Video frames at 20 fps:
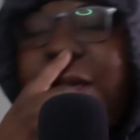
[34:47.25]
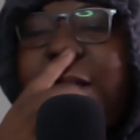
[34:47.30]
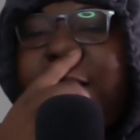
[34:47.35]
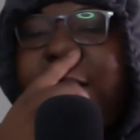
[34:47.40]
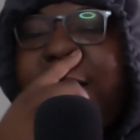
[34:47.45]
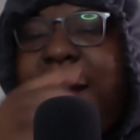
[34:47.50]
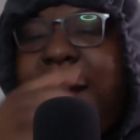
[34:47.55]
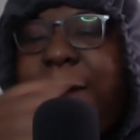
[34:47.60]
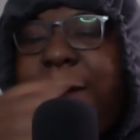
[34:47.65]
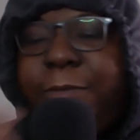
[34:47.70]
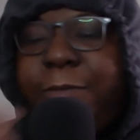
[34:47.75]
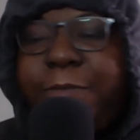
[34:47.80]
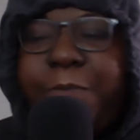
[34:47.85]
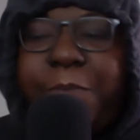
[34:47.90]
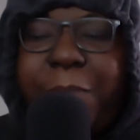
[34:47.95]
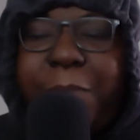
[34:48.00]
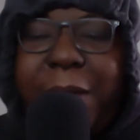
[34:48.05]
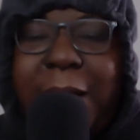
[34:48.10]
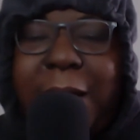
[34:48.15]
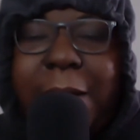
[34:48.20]
Now,
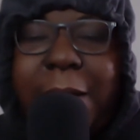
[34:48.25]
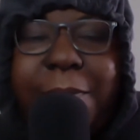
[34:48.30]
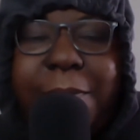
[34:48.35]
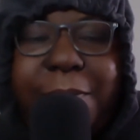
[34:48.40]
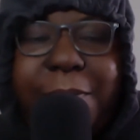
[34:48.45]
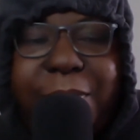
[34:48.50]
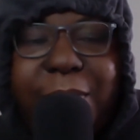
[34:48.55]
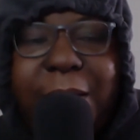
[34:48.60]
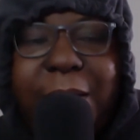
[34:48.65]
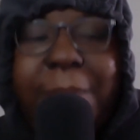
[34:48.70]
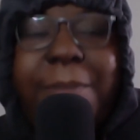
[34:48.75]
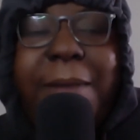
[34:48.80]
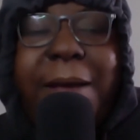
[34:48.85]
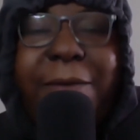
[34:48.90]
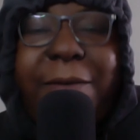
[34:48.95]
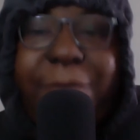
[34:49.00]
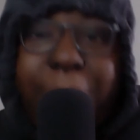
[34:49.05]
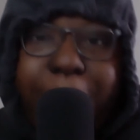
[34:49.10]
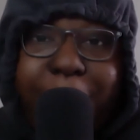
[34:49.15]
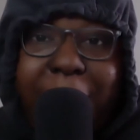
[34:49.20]
big up them, man,
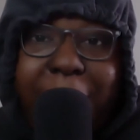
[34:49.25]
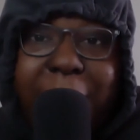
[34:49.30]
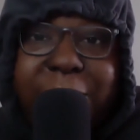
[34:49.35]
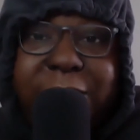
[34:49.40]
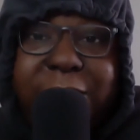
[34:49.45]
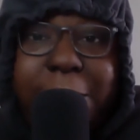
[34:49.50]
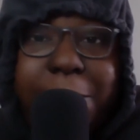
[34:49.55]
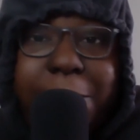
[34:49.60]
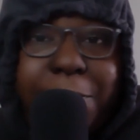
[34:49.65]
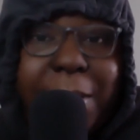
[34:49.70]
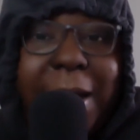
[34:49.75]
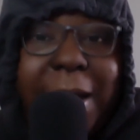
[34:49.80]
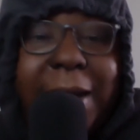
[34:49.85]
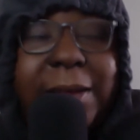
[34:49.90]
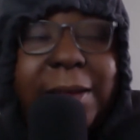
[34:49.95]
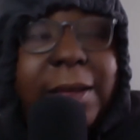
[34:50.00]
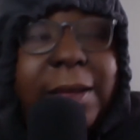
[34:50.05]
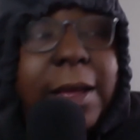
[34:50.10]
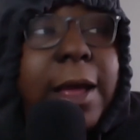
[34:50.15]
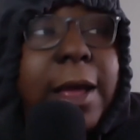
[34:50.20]
for bouncing back.